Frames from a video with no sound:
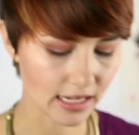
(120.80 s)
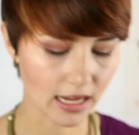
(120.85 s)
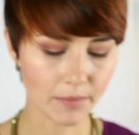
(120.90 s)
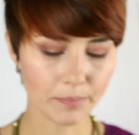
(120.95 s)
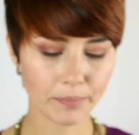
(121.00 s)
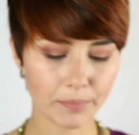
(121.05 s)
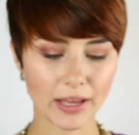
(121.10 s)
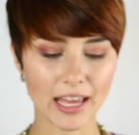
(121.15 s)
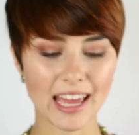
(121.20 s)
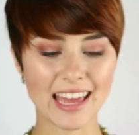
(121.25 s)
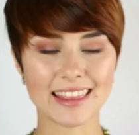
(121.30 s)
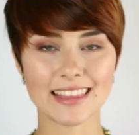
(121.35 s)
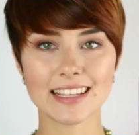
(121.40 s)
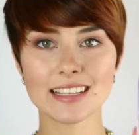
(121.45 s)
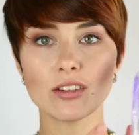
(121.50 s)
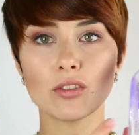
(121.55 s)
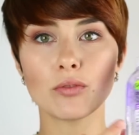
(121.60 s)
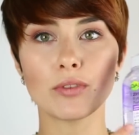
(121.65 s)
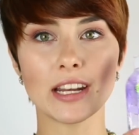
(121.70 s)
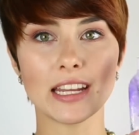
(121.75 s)
up, and this
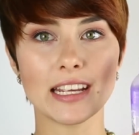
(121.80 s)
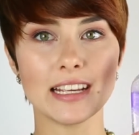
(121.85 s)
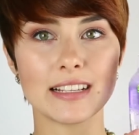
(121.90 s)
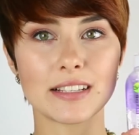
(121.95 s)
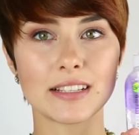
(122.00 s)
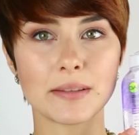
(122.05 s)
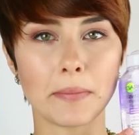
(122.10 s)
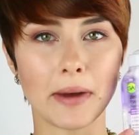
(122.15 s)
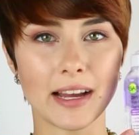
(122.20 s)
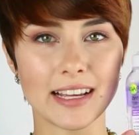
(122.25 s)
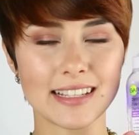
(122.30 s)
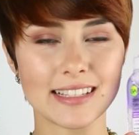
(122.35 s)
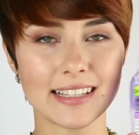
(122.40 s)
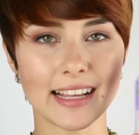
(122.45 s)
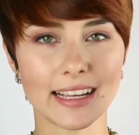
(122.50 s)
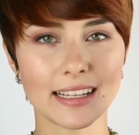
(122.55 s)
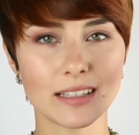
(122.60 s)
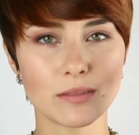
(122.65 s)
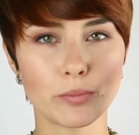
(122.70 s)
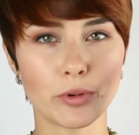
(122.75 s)
already is my
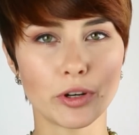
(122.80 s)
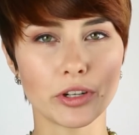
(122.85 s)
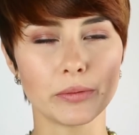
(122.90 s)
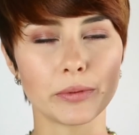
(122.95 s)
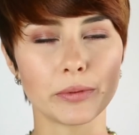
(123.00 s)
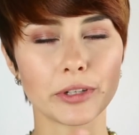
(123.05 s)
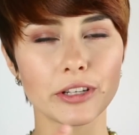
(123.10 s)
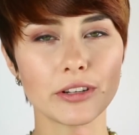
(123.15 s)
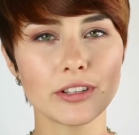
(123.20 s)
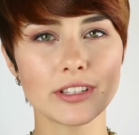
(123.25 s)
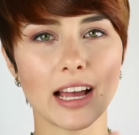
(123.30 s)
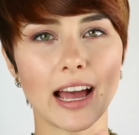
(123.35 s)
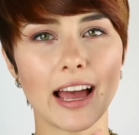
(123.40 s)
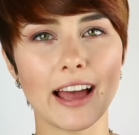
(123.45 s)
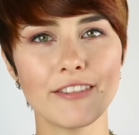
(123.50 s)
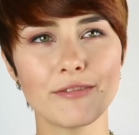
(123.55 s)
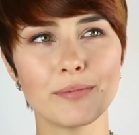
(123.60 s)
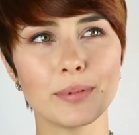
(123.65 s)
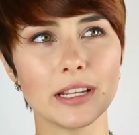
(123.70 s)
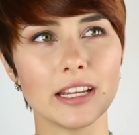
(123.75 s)
second bottle because I
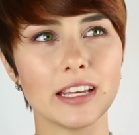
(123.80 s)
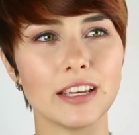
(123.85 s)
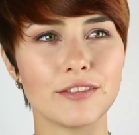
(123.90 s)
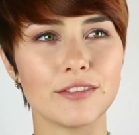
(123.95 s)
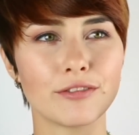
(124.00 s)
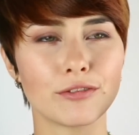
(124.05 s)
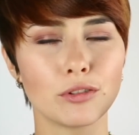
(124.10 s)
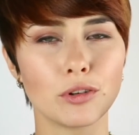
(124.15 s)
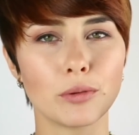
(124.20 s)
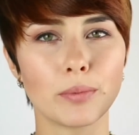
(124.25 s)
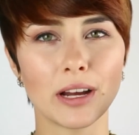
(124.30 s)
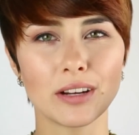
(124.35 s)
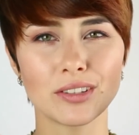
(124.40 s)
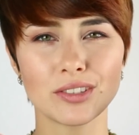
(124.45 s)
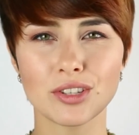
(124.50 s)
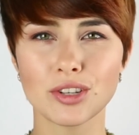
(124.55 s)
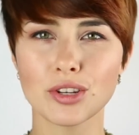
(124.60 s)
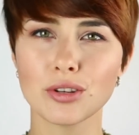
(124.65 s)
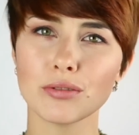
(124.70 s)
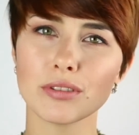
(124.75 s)
have been here for
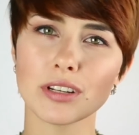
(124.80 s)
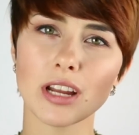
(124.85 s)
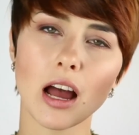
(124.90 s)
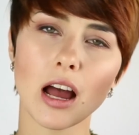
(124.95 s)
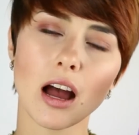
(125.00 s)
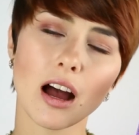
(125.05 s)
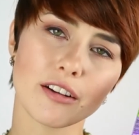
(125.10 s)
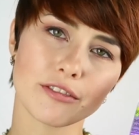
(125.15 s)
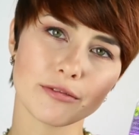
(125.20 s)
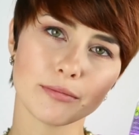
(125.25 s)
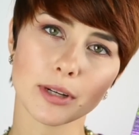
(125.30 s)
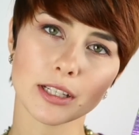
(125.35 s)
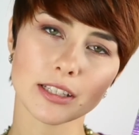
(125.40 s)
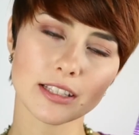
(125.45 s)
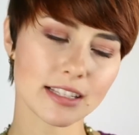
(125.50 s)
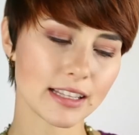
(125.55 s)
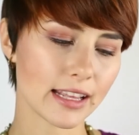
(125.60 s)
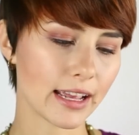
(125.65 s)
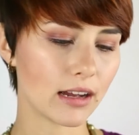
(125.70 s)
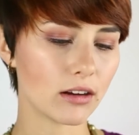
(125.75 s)
about 2.5
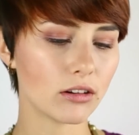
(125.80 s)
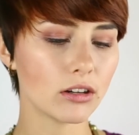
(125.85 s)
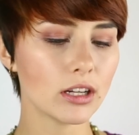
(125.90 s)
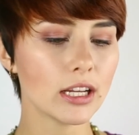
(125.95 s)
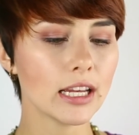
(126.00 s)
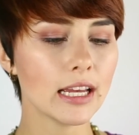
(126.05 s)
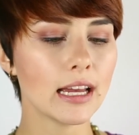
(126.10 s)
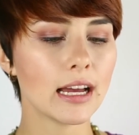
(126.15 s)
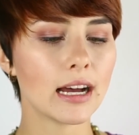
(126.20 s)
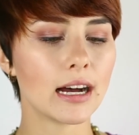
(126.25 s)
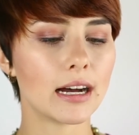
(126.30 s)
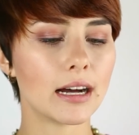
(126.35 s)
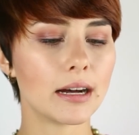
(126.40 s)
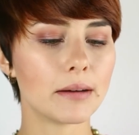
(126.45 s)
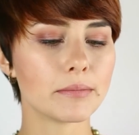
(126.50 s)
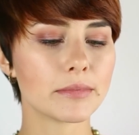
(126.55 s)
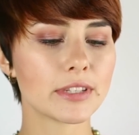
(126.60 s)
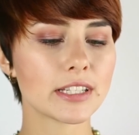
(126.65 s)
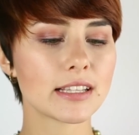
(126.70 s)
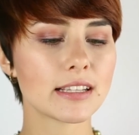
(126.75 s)
months now,
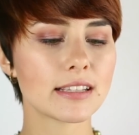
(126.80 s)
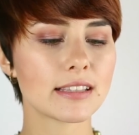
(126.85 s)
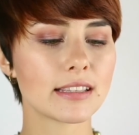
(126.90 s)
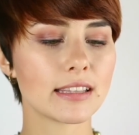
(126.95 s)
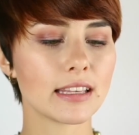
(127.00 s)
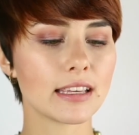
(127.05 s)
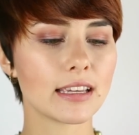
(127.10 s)
this is the